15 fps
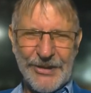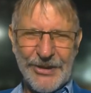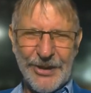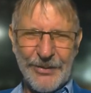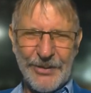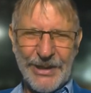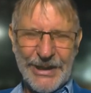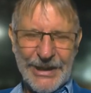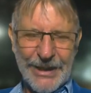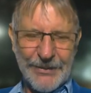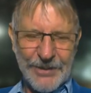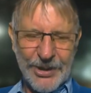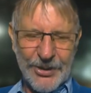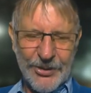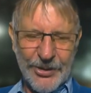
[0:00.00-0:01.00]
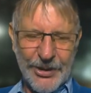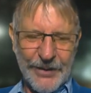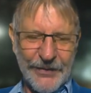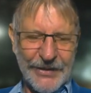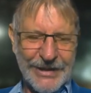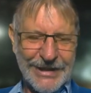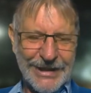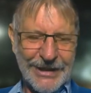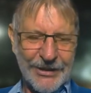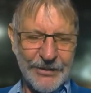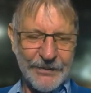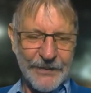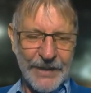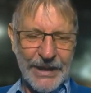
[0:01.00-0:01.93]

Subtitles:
so many times, I can't even tell you.